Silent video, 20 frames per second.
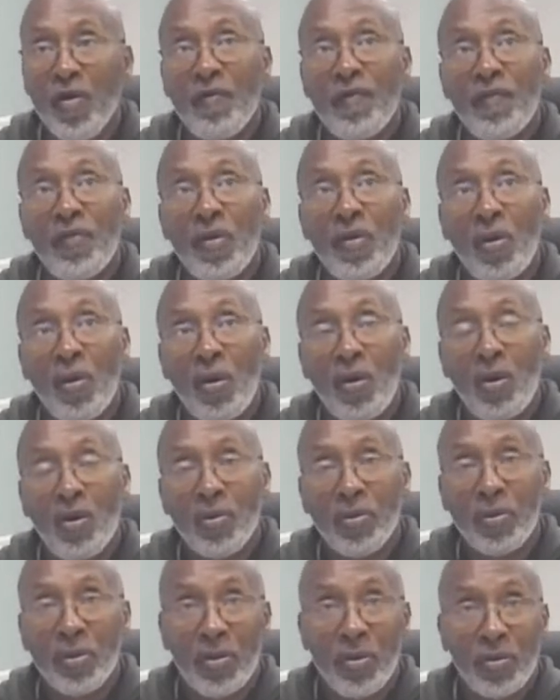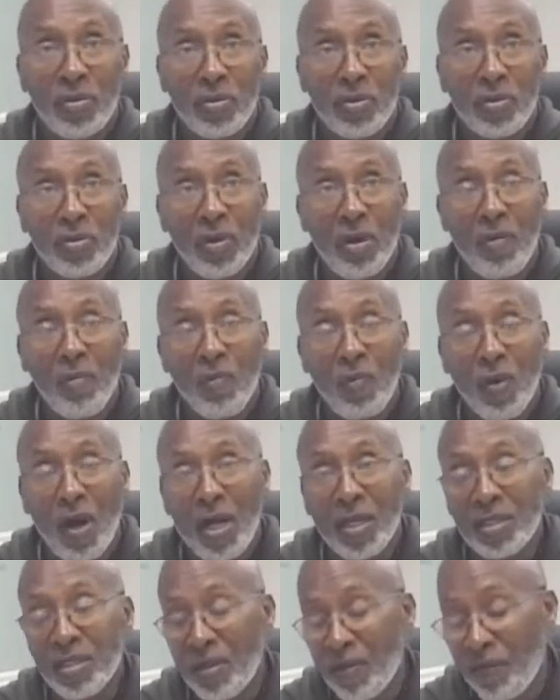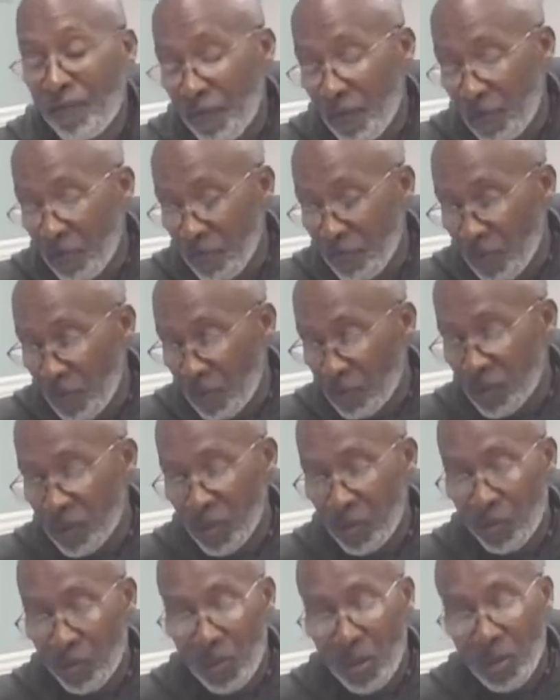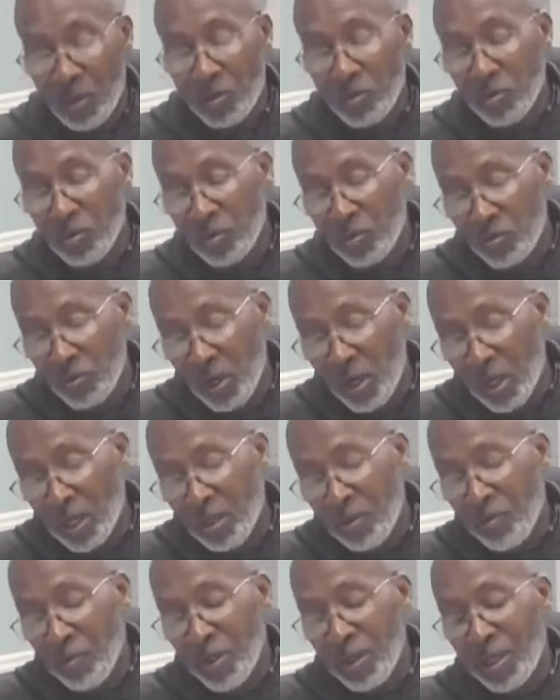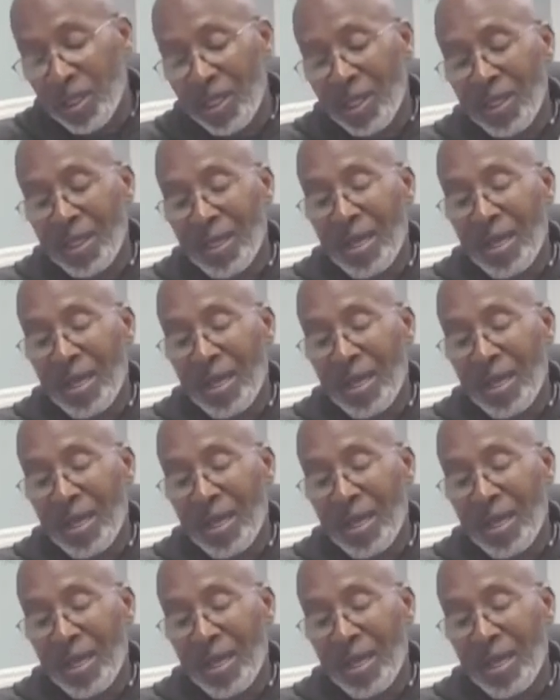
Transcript: for all those who have watched. If you know someone who's struggling with any